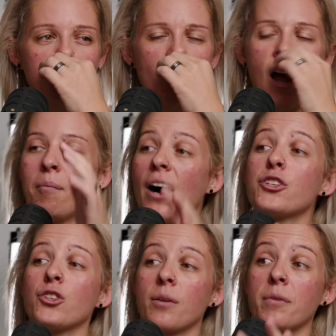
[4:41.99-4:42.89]
and mind
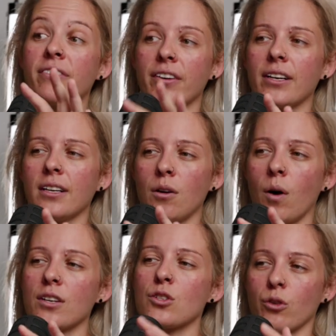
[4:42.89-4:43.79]
you, I'm quite
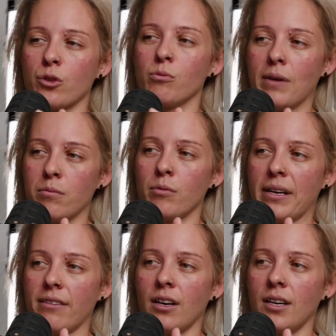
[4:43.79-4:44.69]
a social bumblebee,
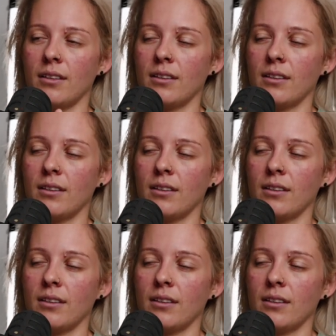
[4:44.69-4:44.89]
right?